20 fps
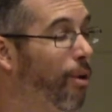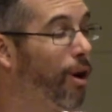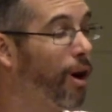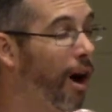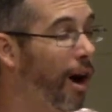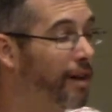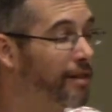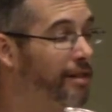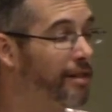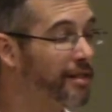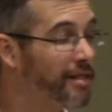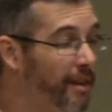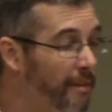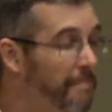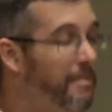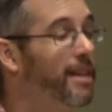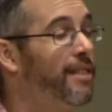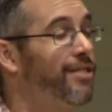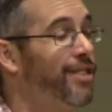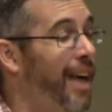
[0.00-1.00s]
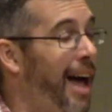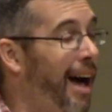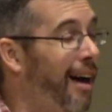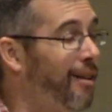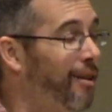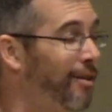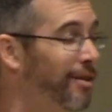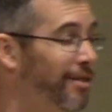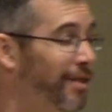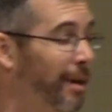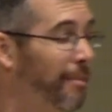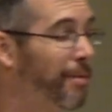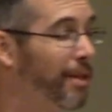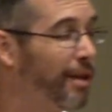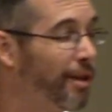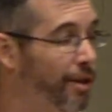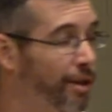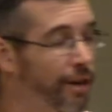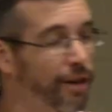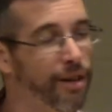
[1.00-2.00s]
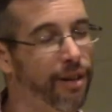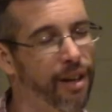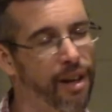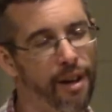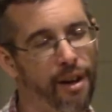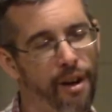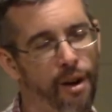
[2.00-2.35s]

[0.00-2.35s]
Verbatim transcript: cause us to miss out on something good